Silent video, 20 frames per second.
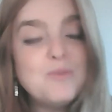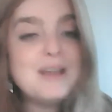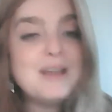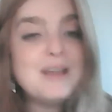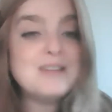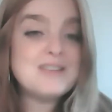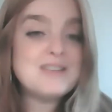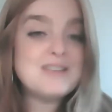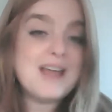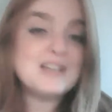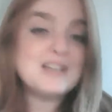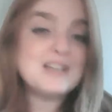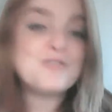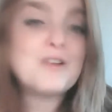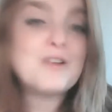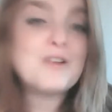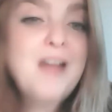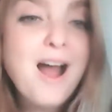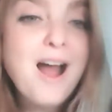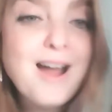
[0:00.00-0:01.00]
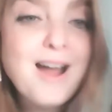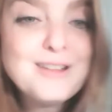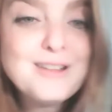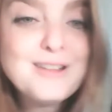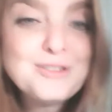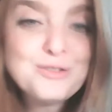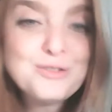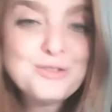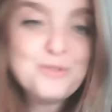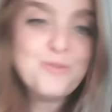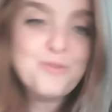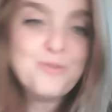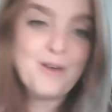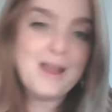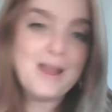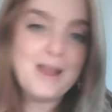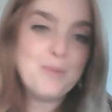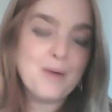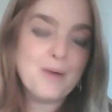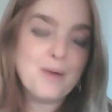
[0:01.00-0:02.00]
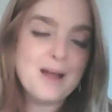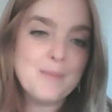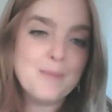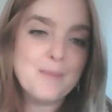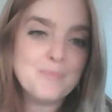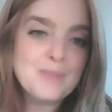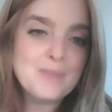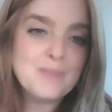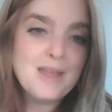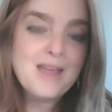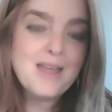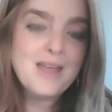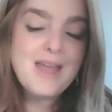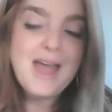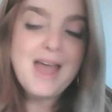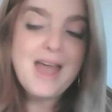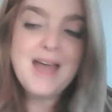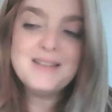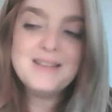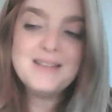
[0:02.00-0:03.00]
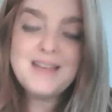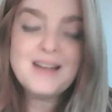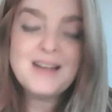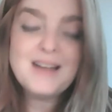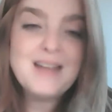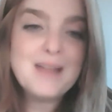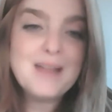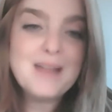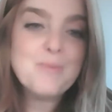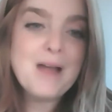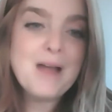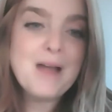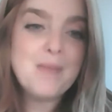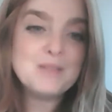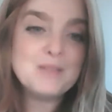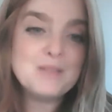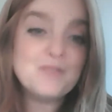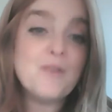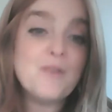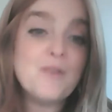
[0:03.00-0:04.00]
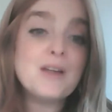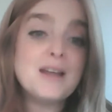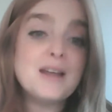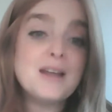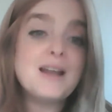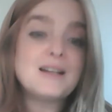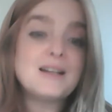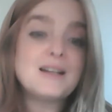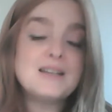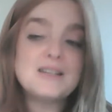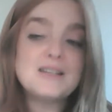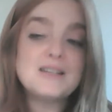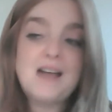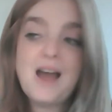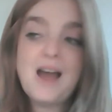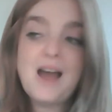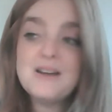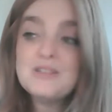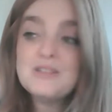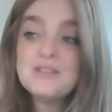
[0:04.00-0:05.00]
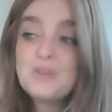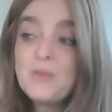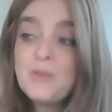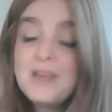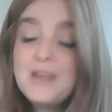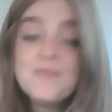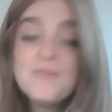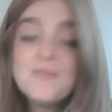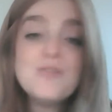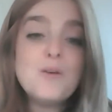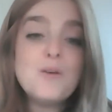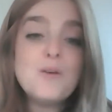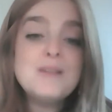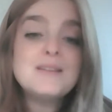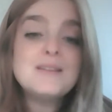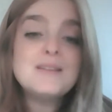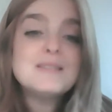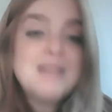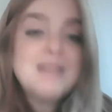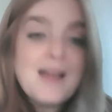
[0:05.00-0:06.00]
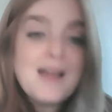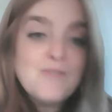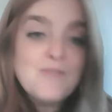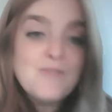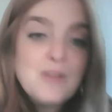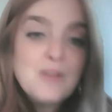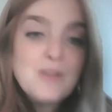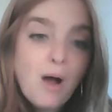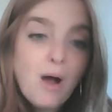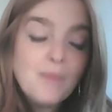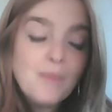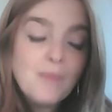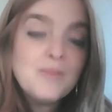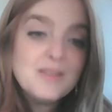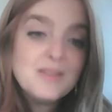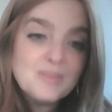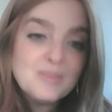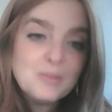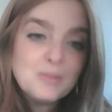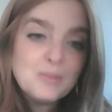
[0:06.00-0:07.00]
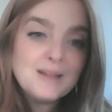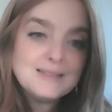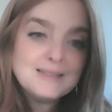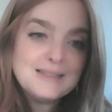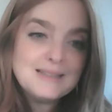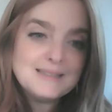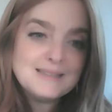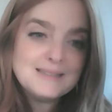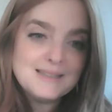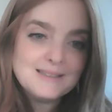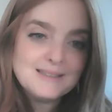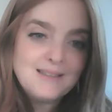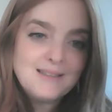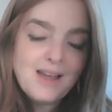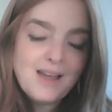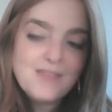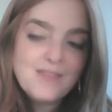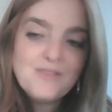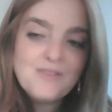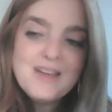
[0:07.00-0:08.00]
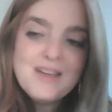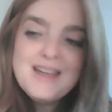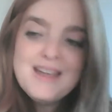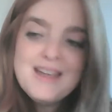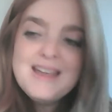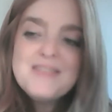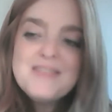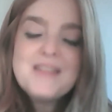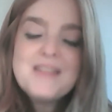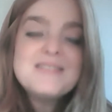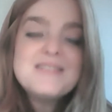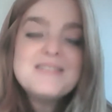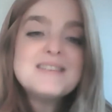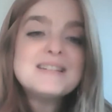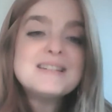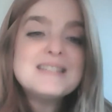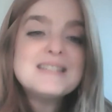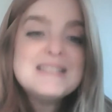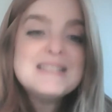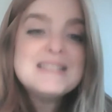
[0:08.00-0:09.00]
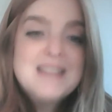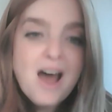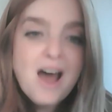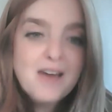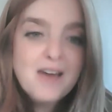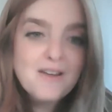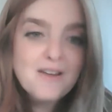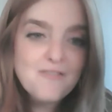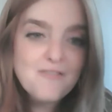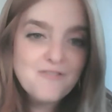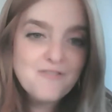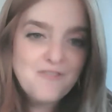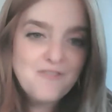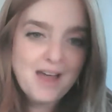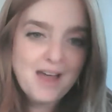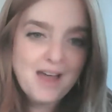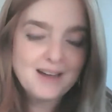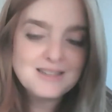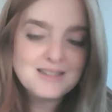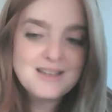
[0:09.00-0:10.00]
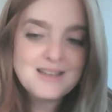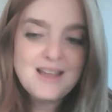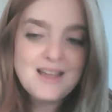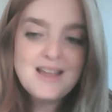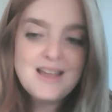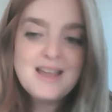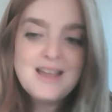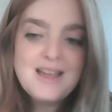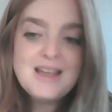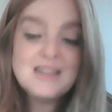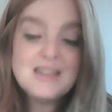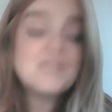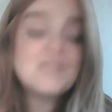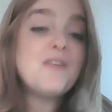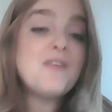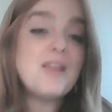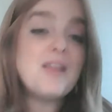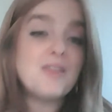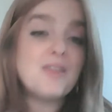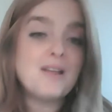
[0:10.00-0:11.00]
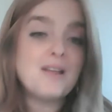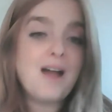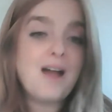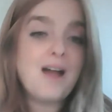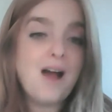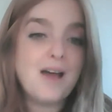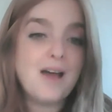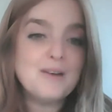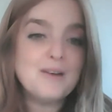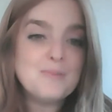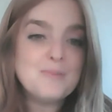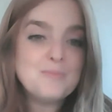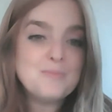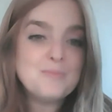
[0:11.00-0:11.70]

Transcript: it takes for God to do for Abraham. And yet, Abraham is very connected to God. And so, even though he doesn't have the obvious blessings in his life, that does not affect his faith in God.